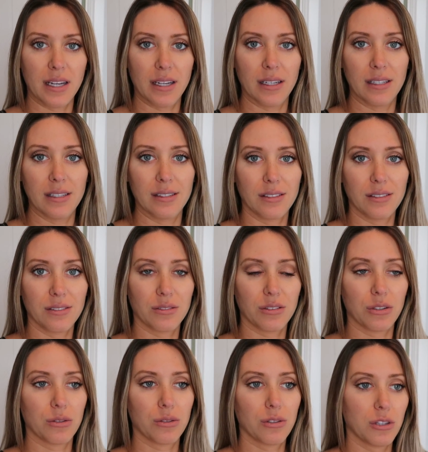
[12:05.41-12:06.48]
And
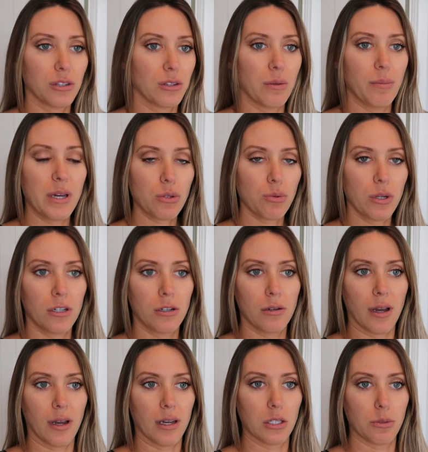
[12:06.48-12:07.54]
the best way to do
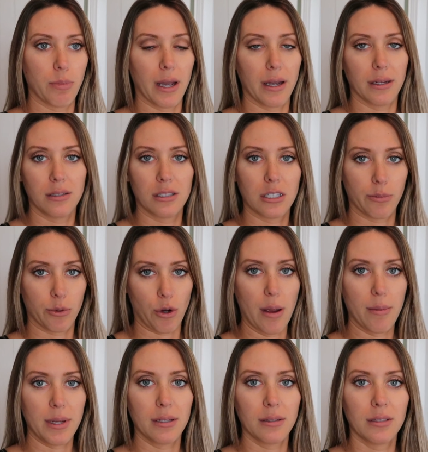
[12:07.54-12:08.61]
that is by
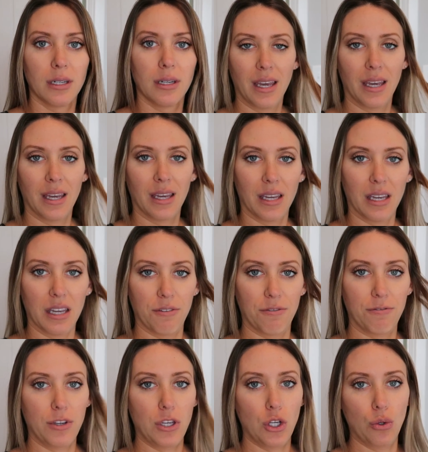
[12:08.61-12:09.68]
subscribing.
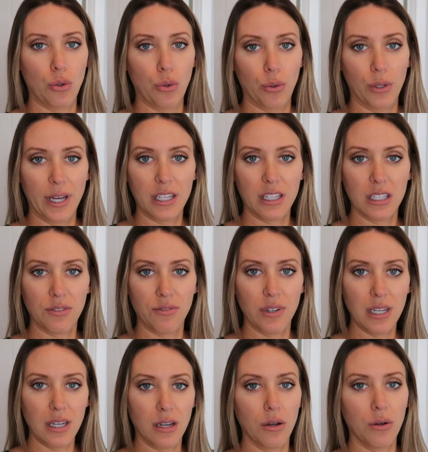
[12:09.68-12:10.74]
If you like this
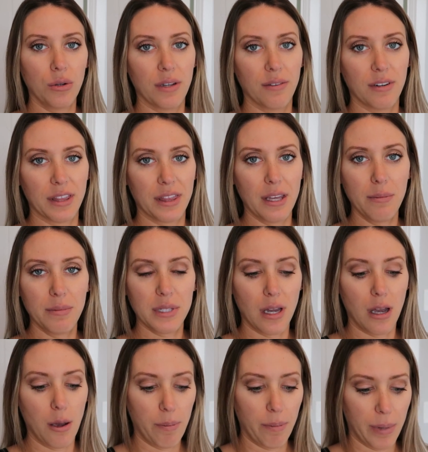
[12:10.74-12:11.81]
video, give it a thumbs
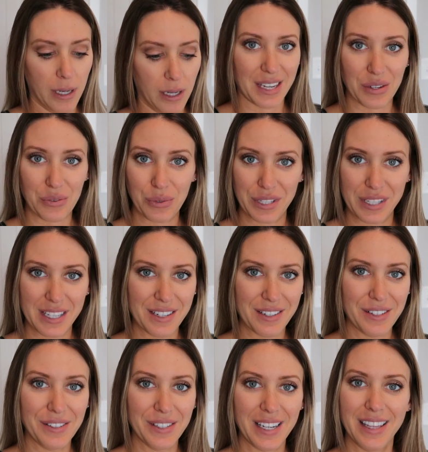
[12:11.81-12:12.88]
up, and we'll see
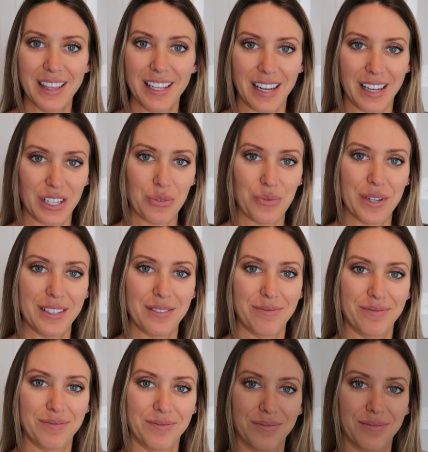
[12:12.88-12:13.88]
you in the next one.